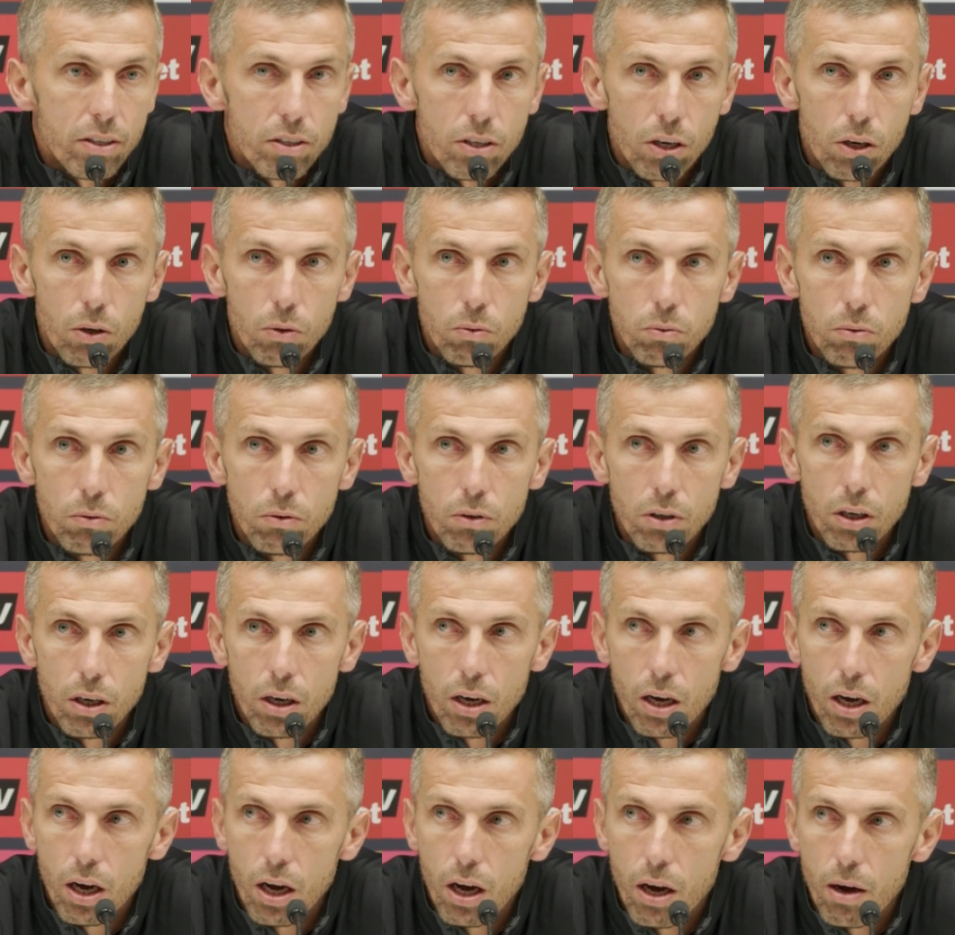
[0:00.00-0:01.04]
So,
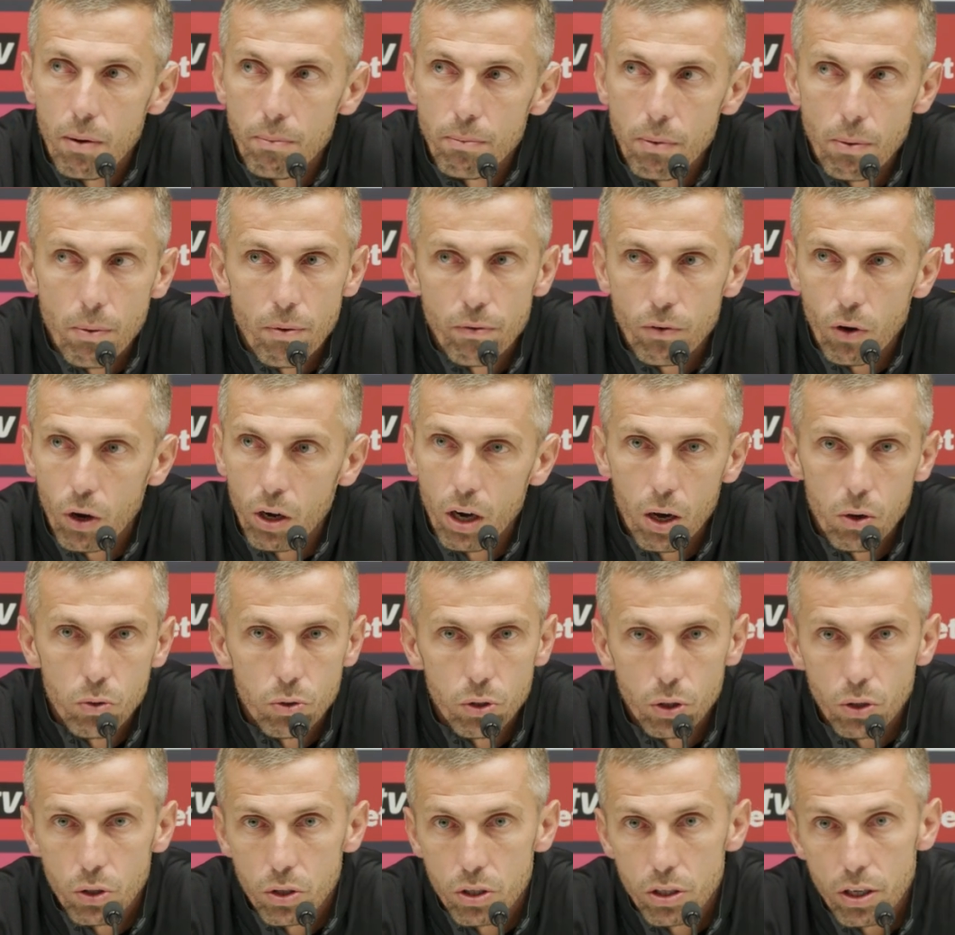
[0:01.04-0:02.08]
um, but we've got
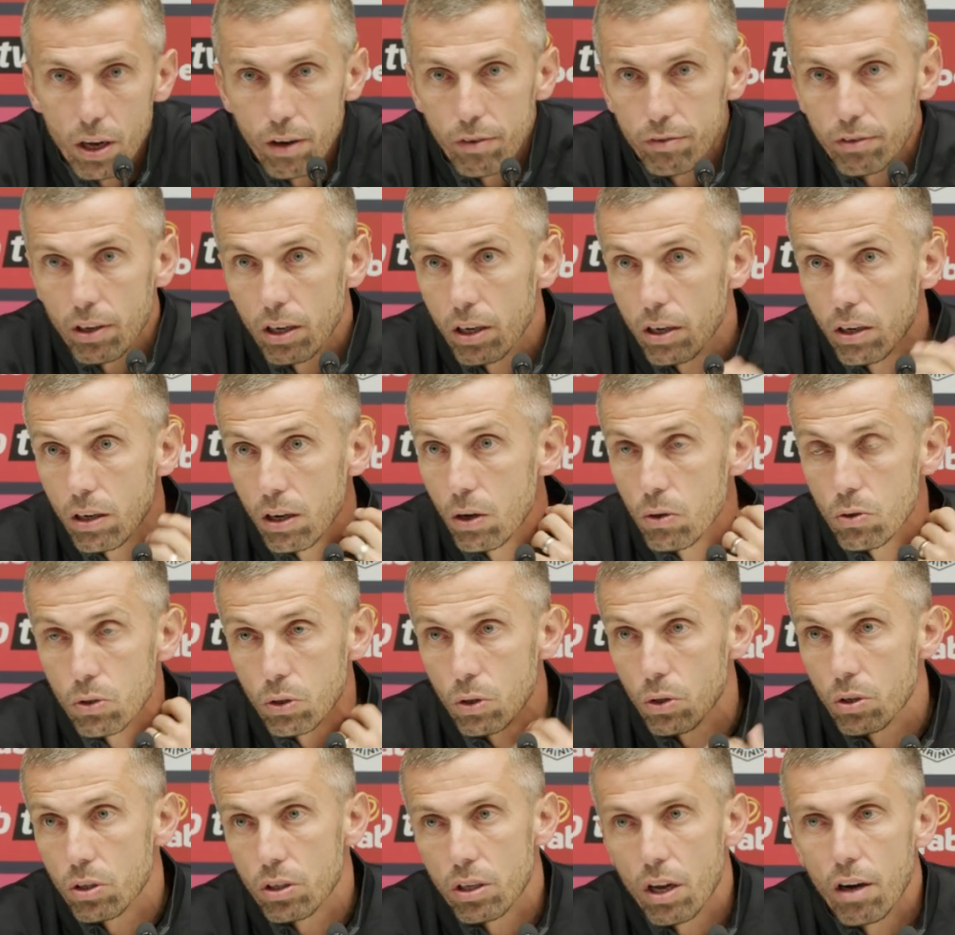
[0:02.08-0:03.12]
loads of good stuff done, loads
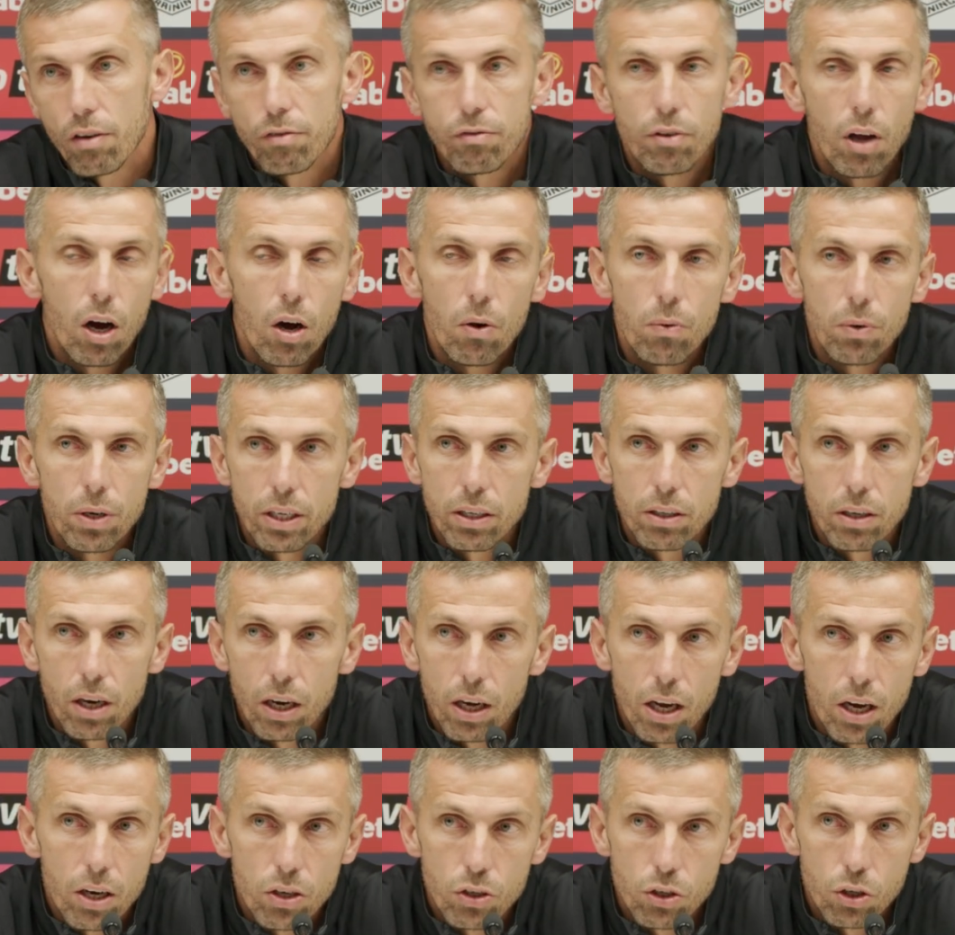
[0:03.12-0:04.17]
of good stuff, not only the
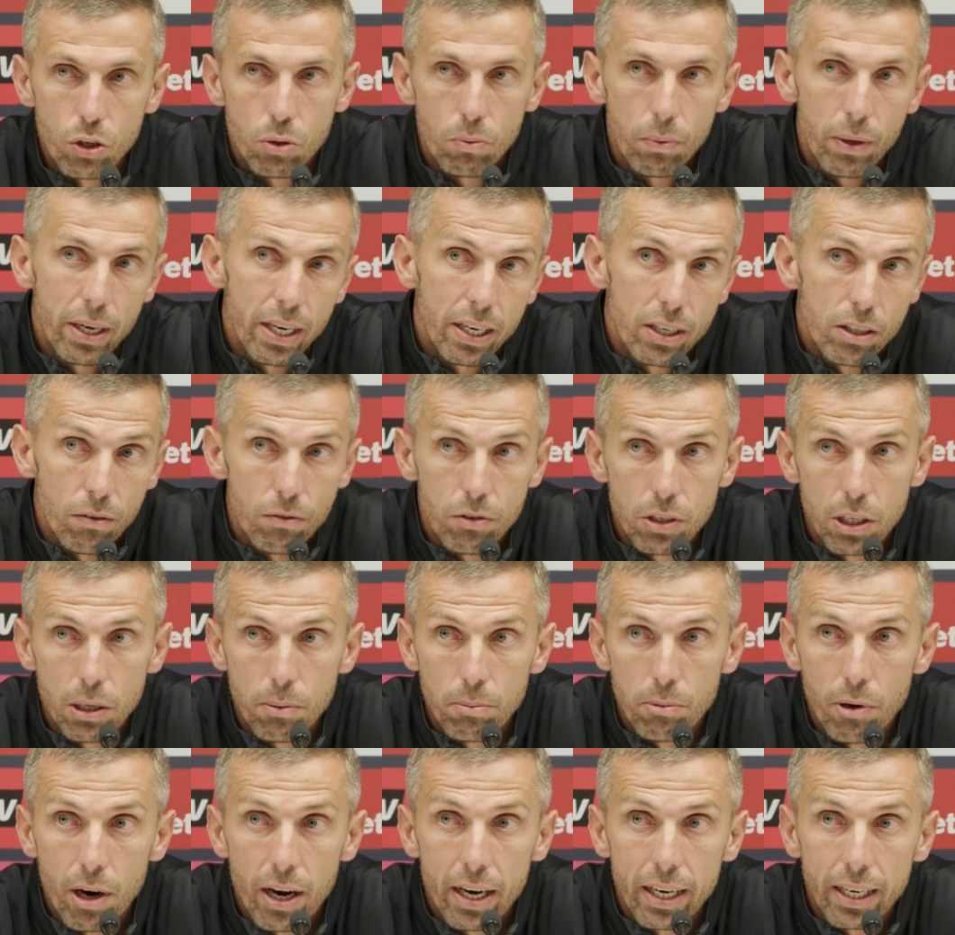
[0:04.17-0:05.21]
last two weeks. Obviously the
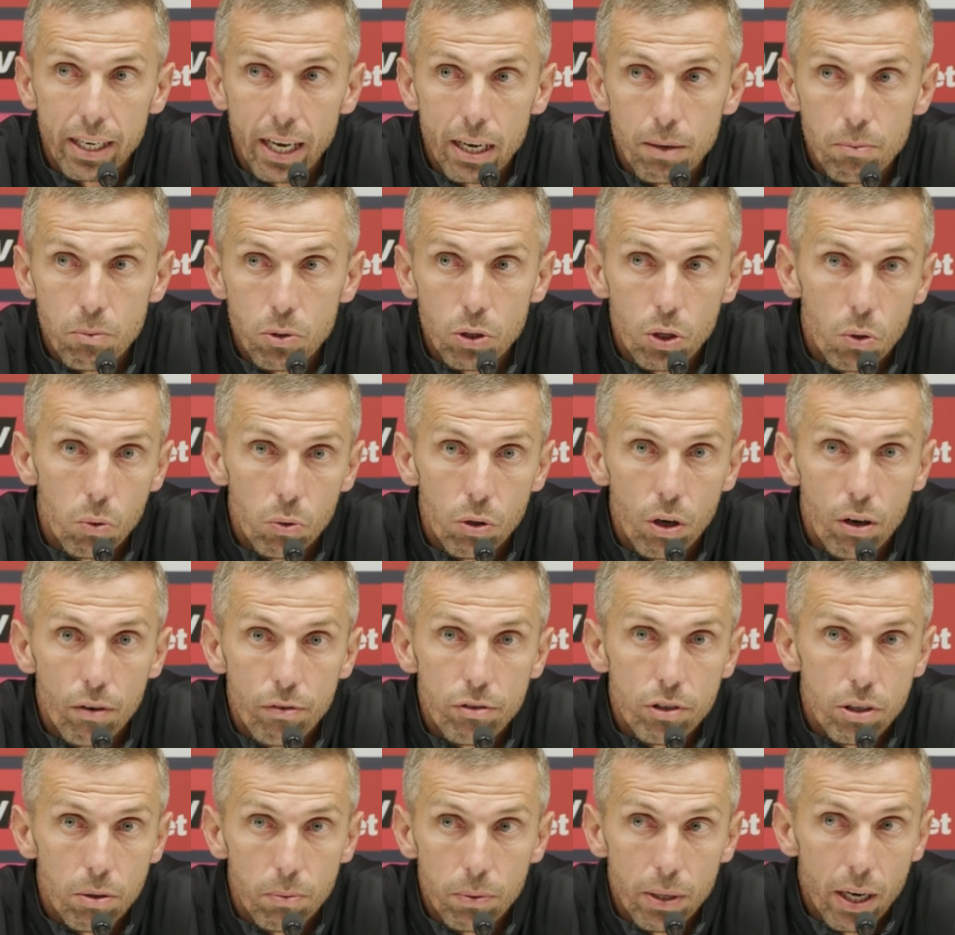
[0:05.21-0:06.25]
Brighton game was called
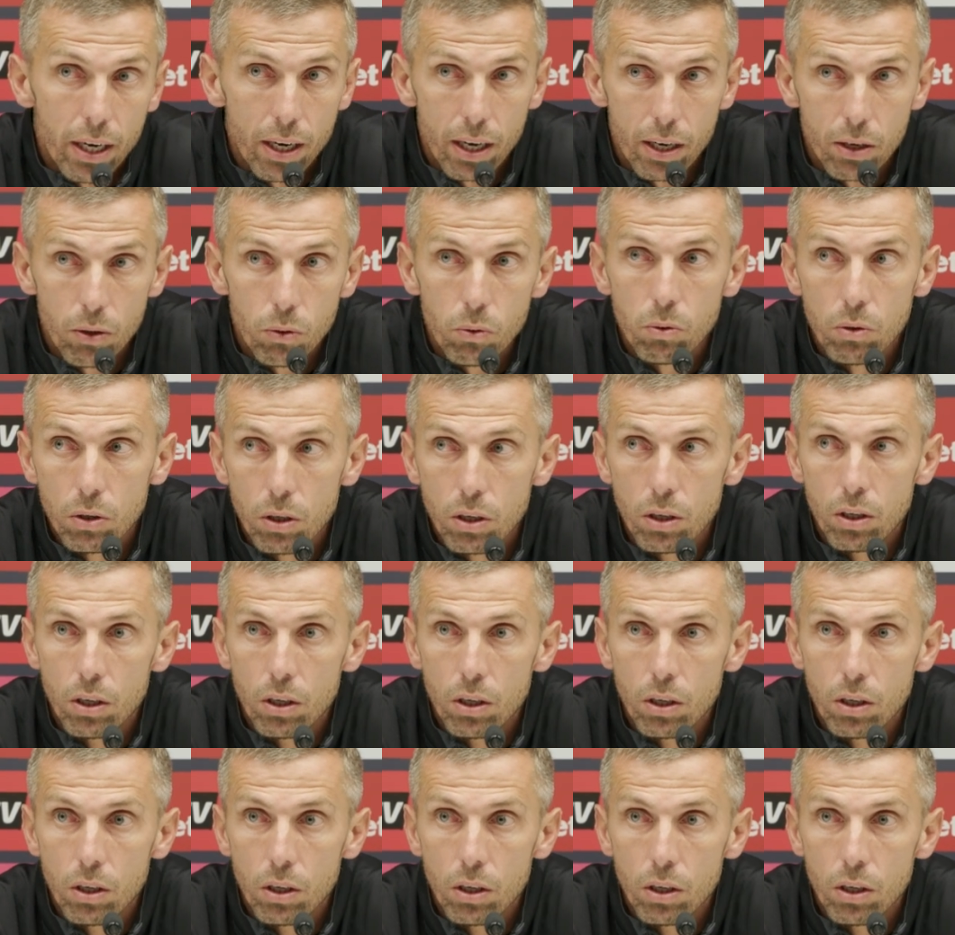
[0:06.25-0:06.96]
off, so we had a little